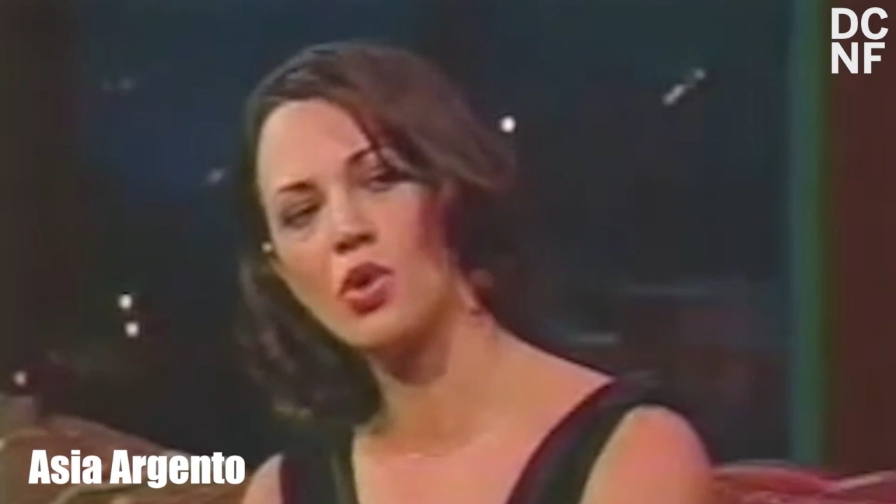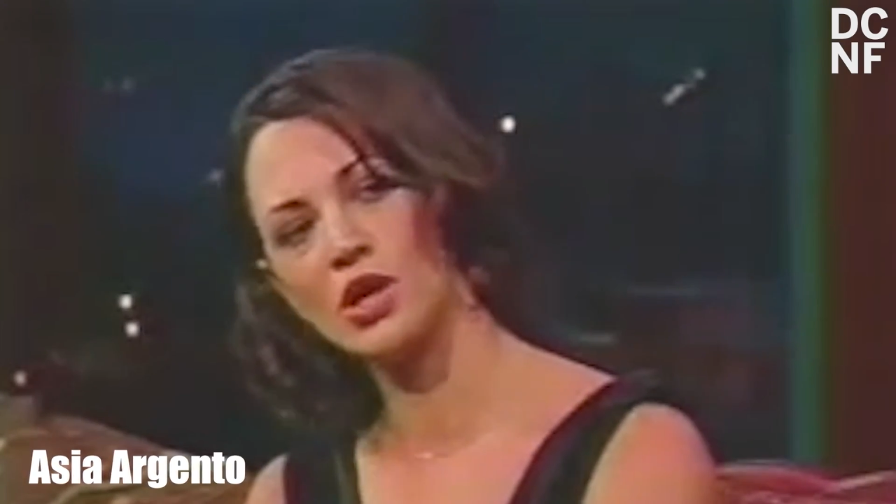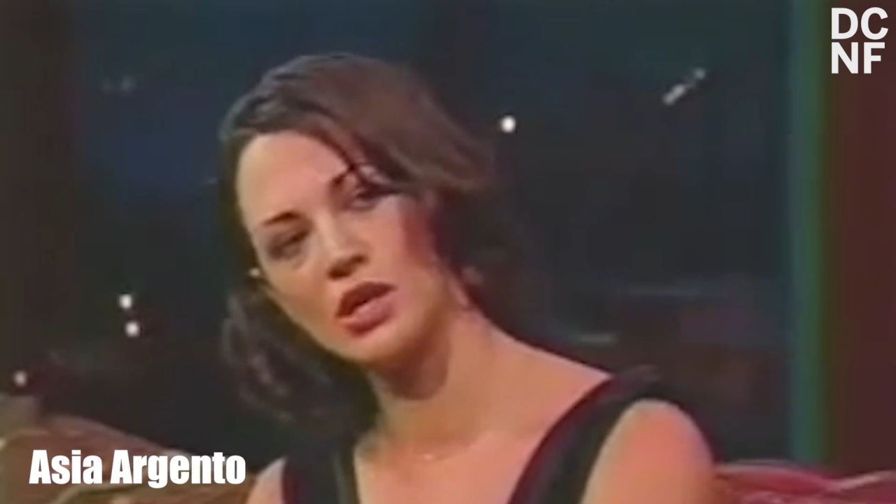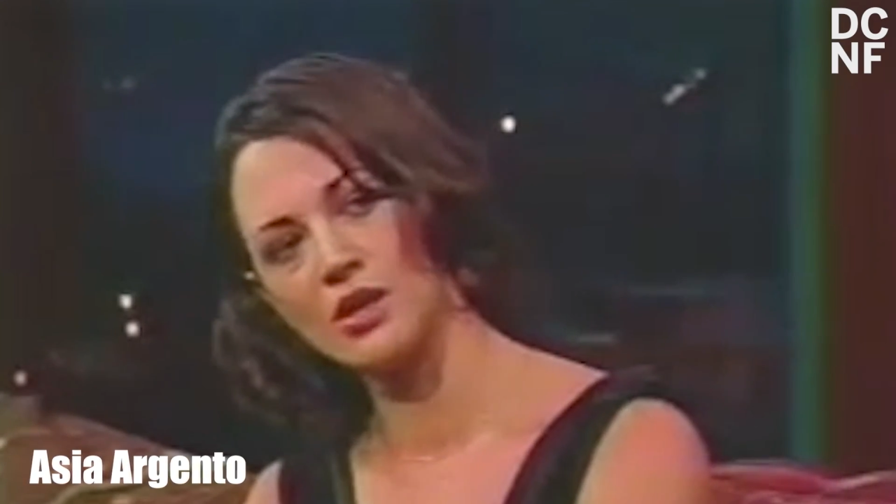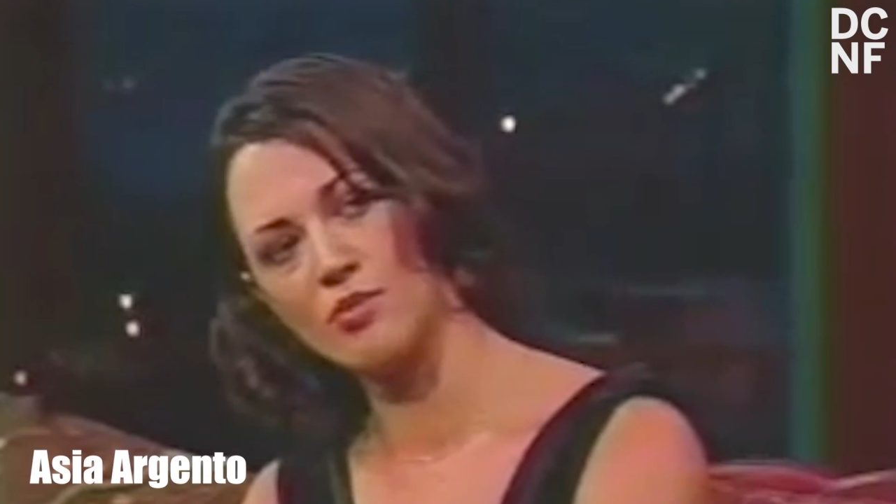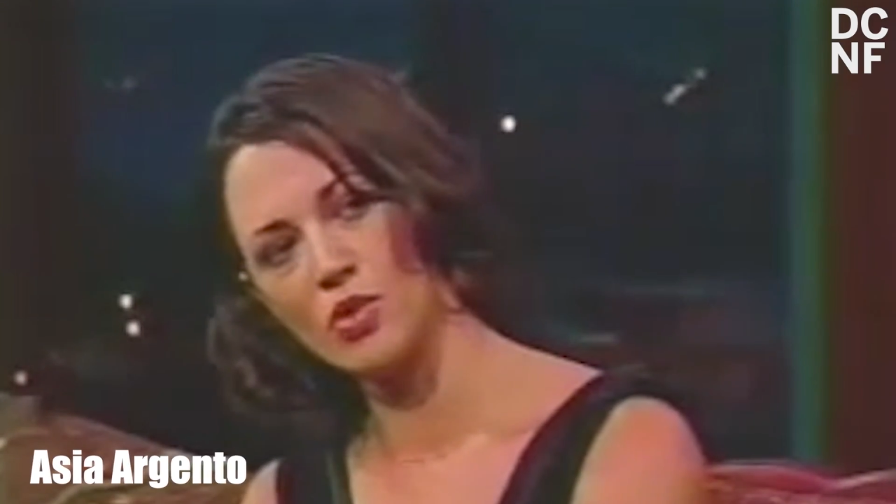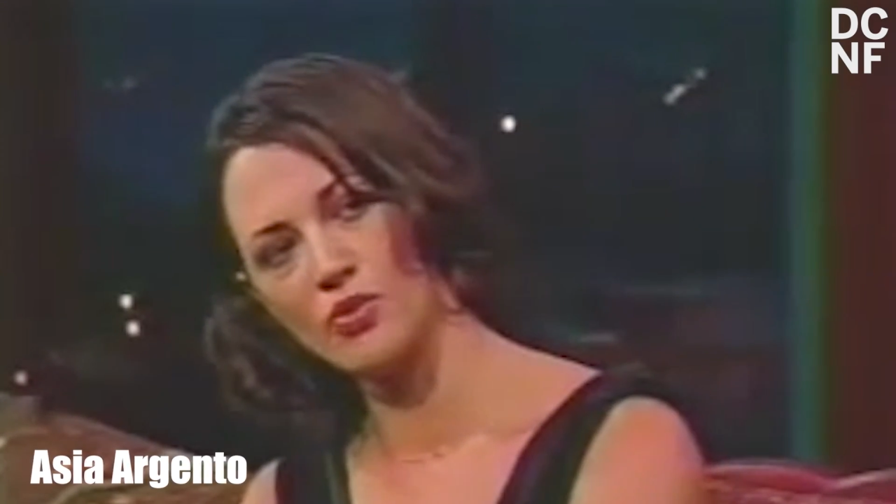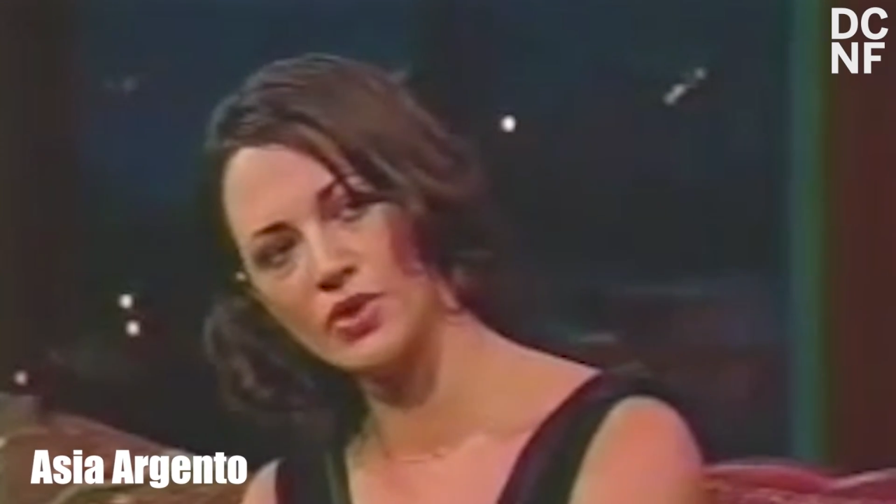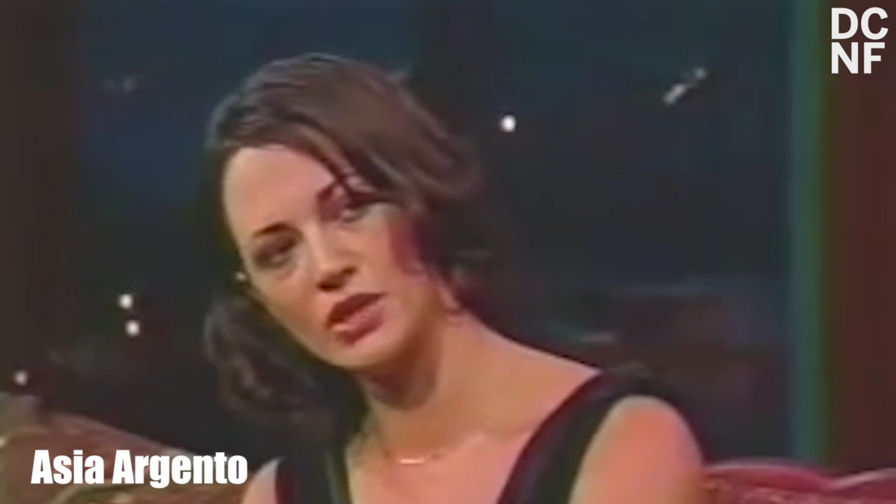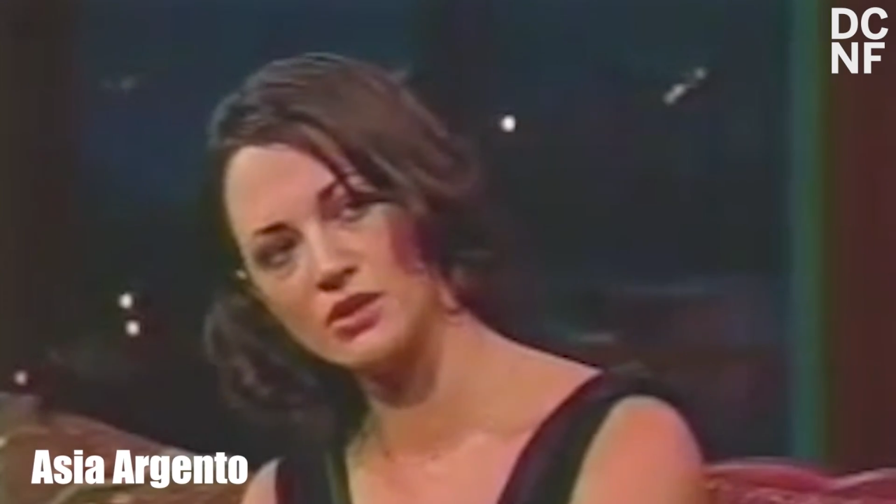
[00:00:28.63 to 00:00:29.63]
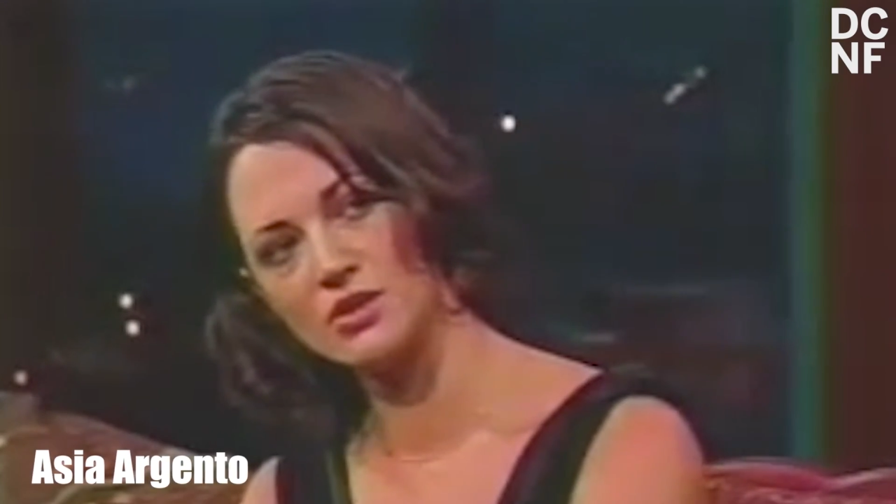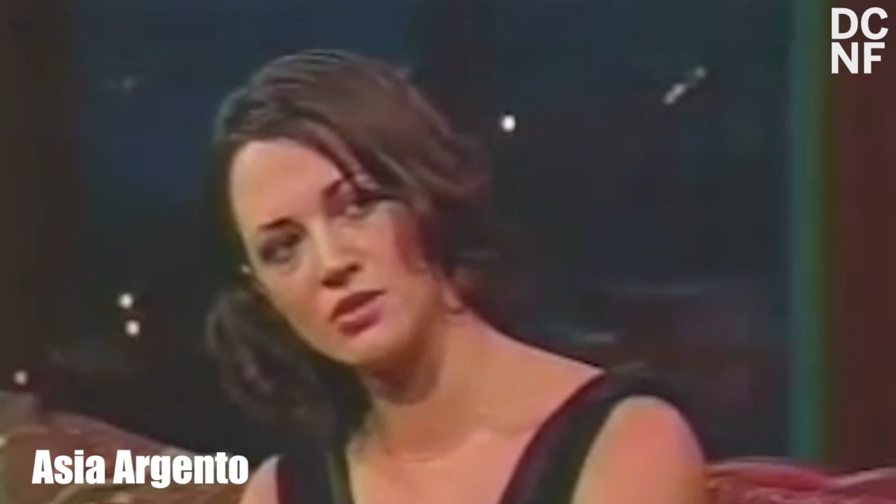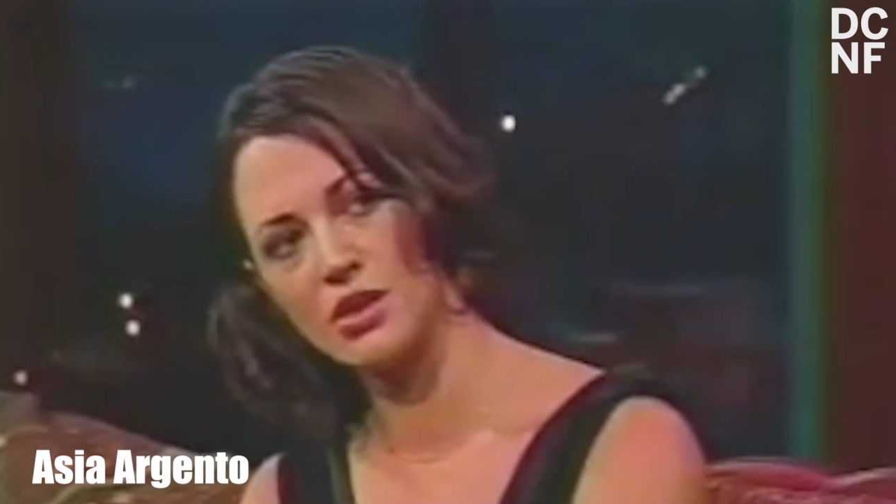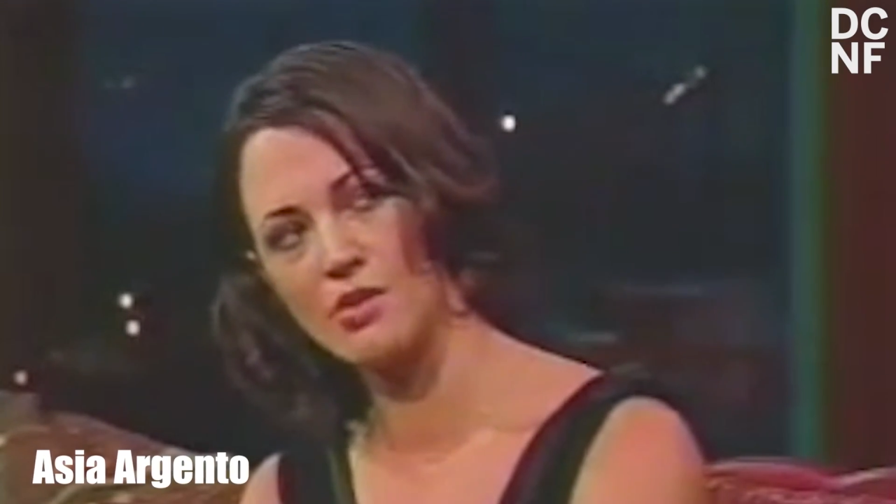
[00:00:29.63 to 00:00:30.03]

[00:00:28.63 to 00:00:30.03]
working in movies,